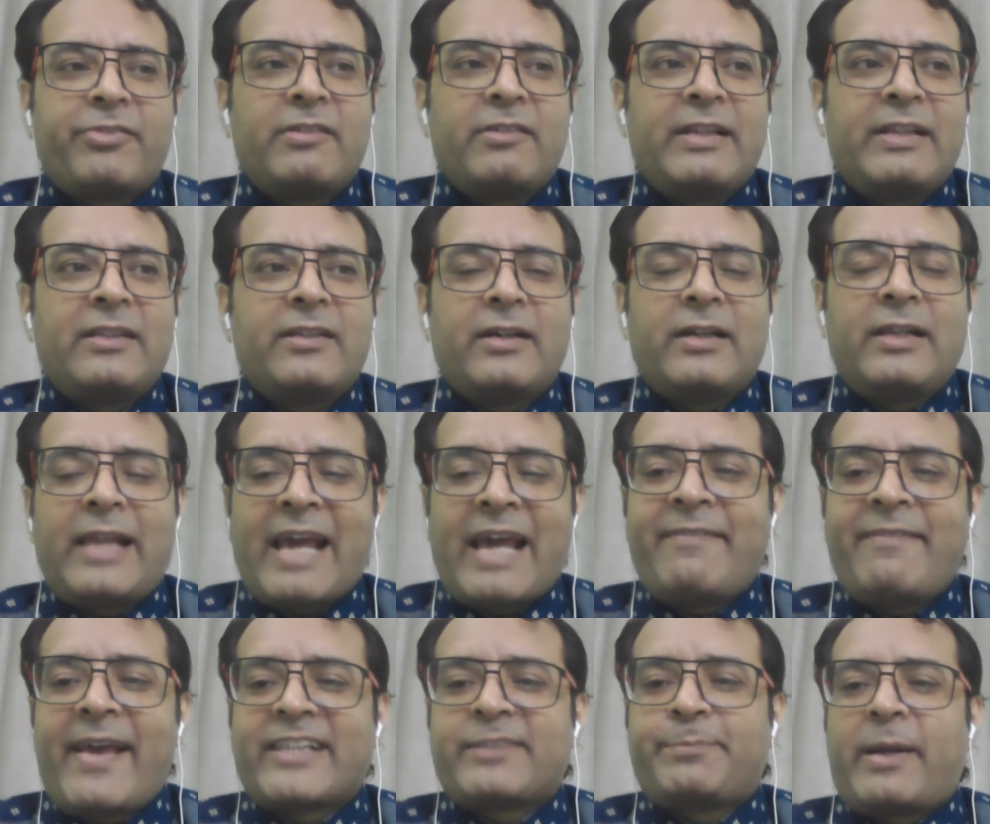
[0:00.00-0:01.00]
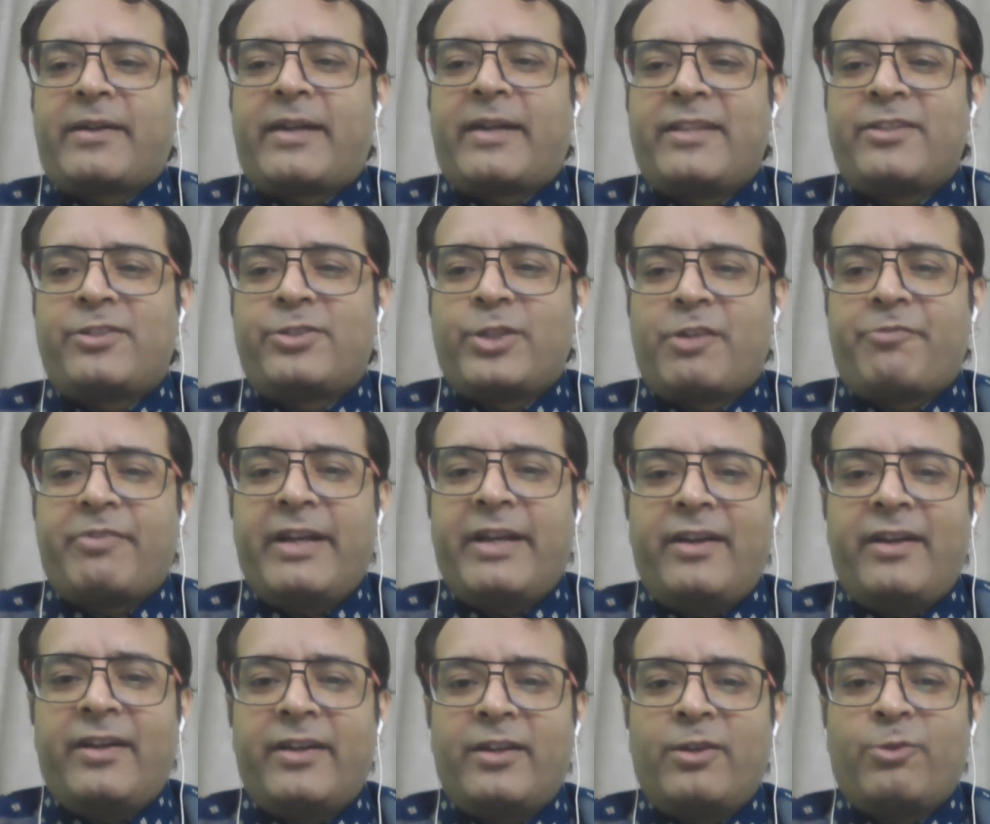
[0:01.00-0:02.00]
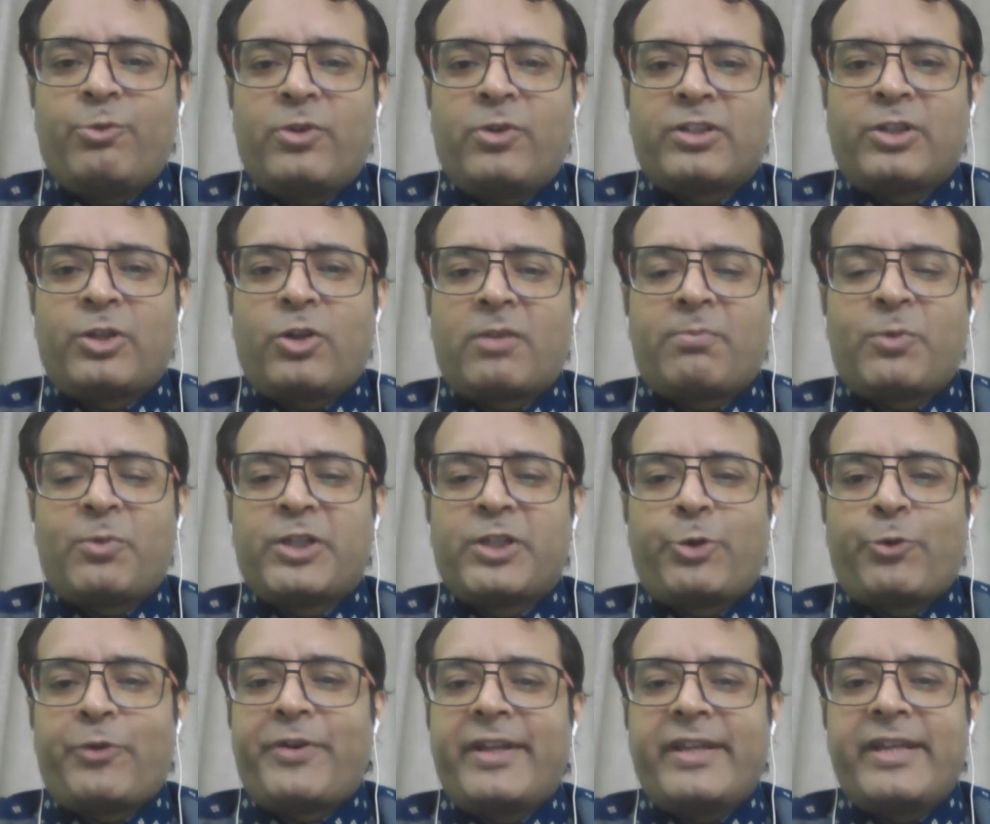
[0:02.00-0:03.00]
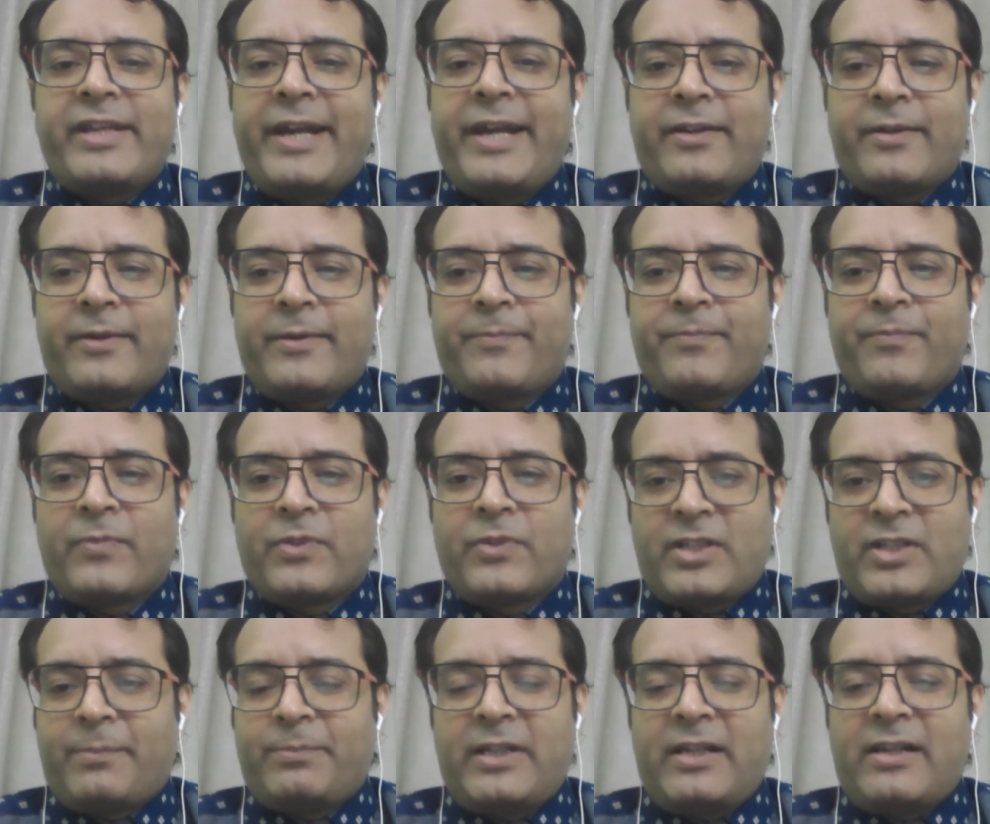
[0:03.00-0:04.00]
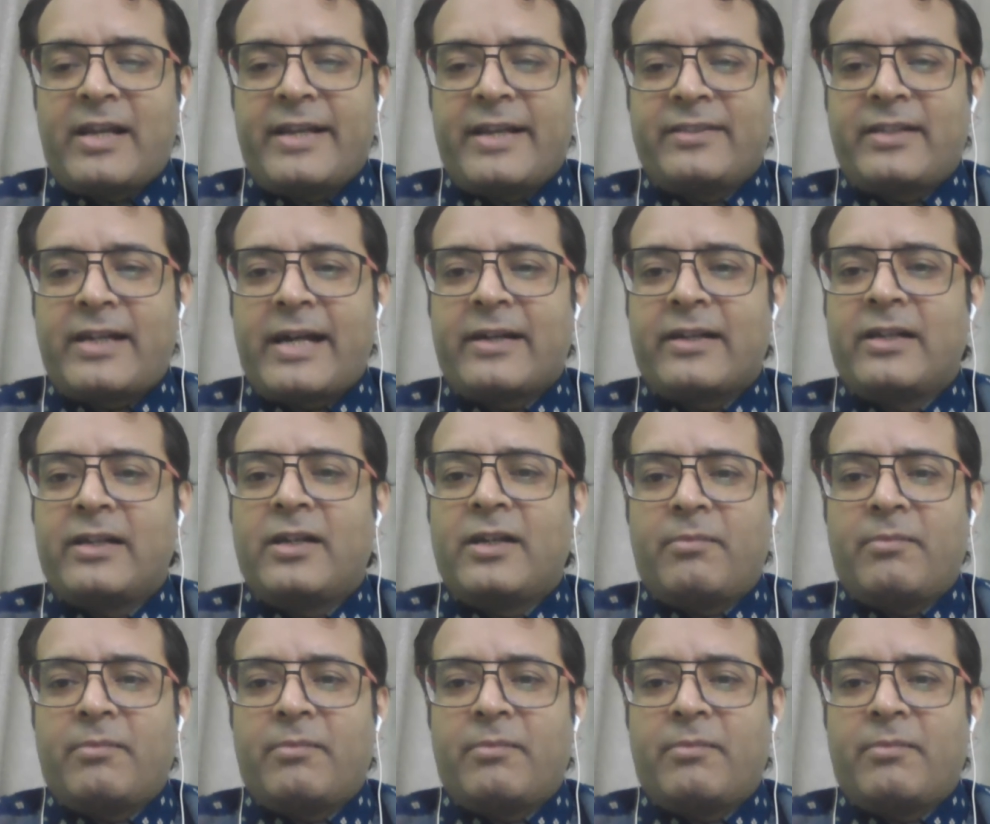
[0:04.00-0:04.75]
when the life expectancy of Indian was not more than 28, something like that.